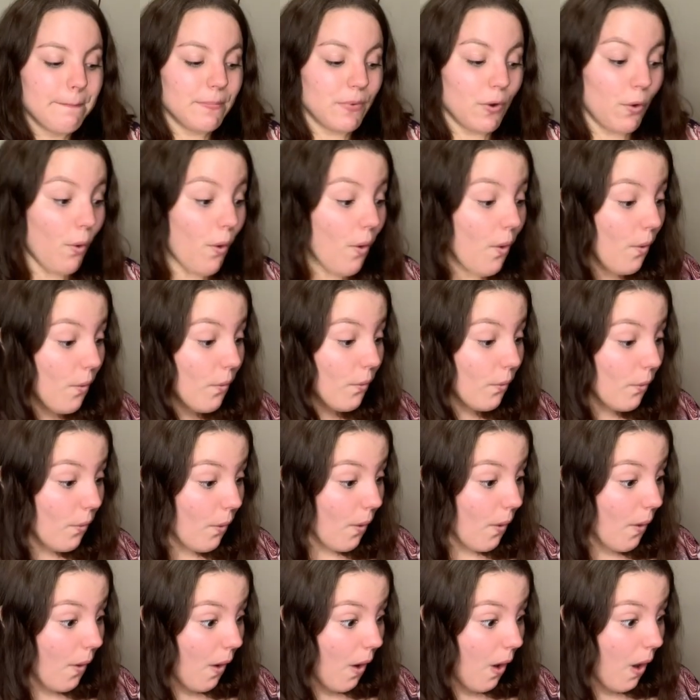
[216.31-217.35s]
Ooh,
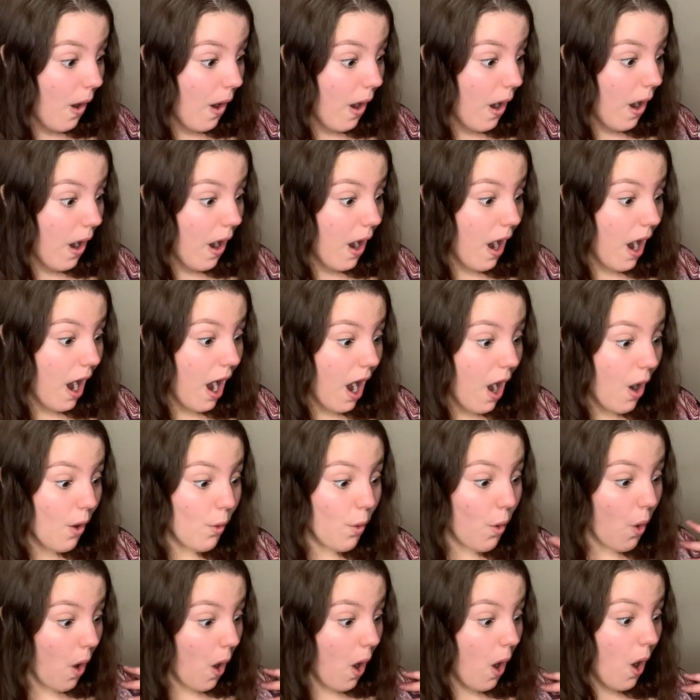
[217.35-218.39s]
ooh,
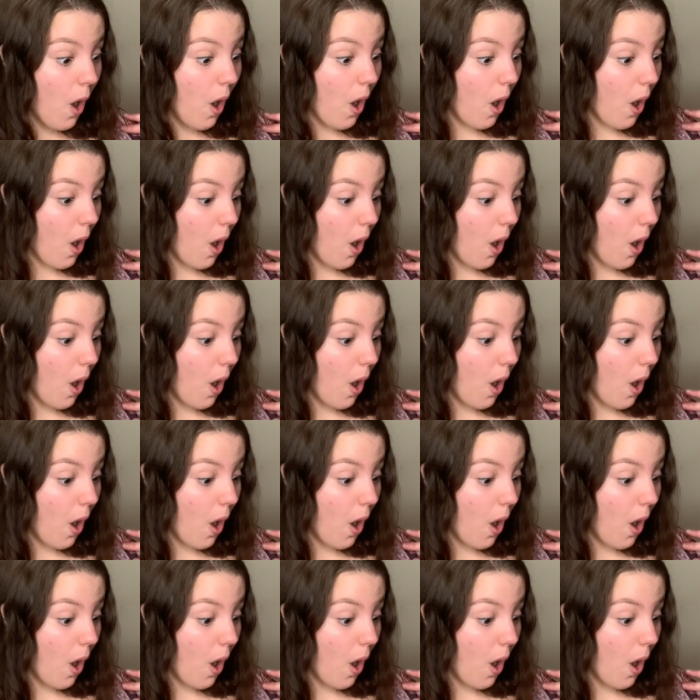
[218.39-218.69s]
ooh.